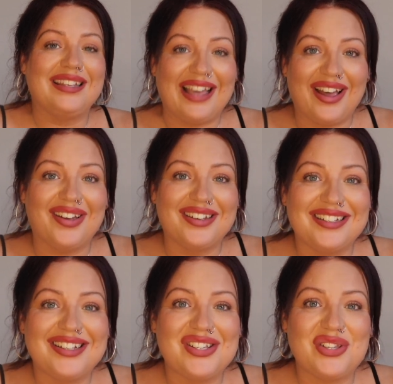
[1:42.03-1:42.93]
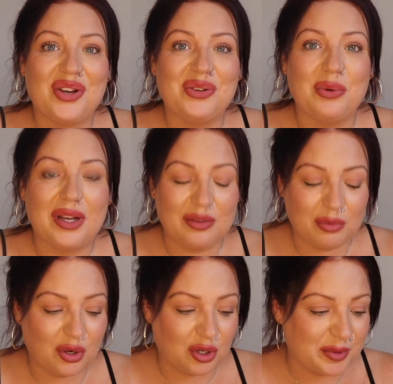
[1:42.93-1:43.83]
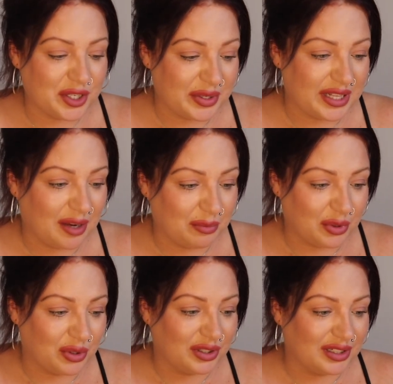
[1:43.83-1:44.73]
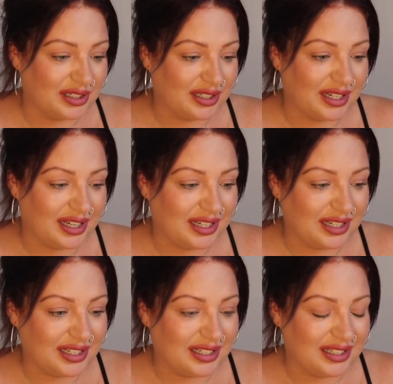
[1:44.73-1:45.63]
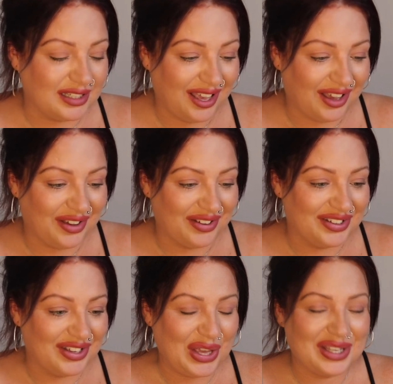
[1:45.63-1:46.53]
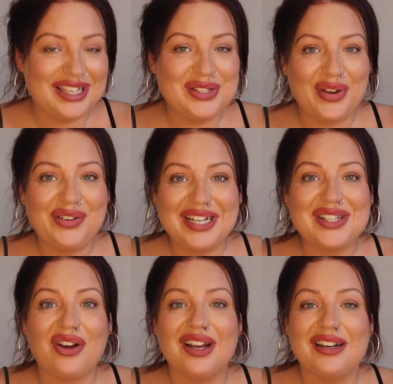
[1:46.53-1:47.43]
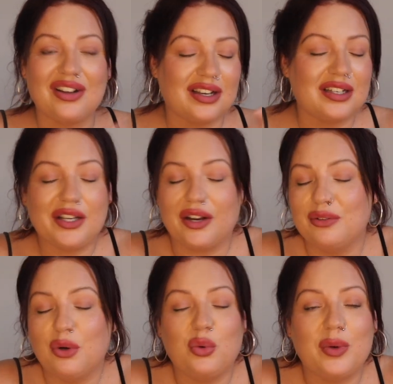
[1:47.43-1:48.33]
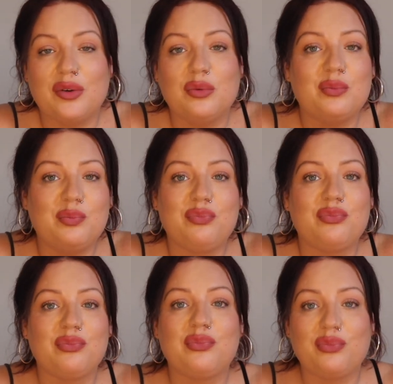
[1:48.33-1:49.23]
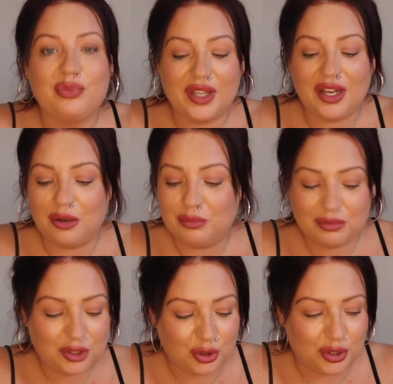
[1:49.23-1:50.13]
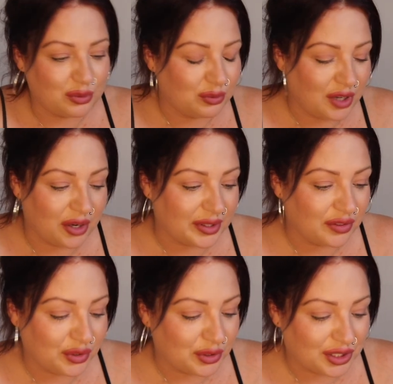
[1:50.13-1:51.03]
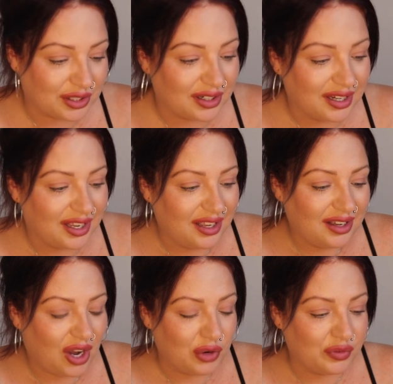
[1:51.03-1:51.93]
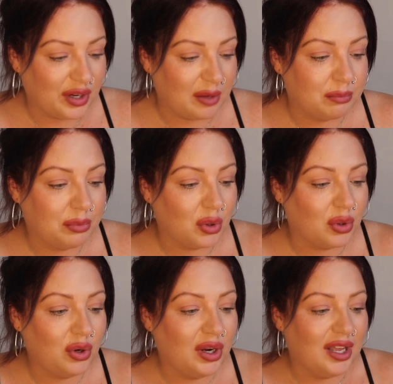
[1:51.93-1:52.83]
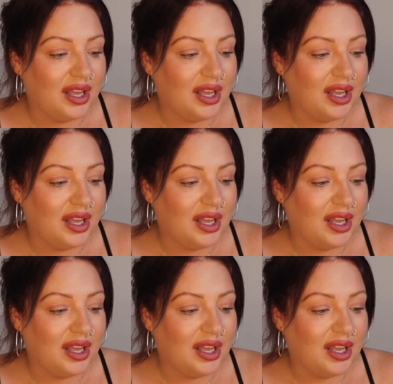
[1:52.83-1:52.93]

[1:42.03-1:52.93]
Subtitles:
yeah, so we're not going to be doing that, but yeah, it's very exciting, like, you know, or we'll, you know, I'm sure you'll know in the future, hopefully, but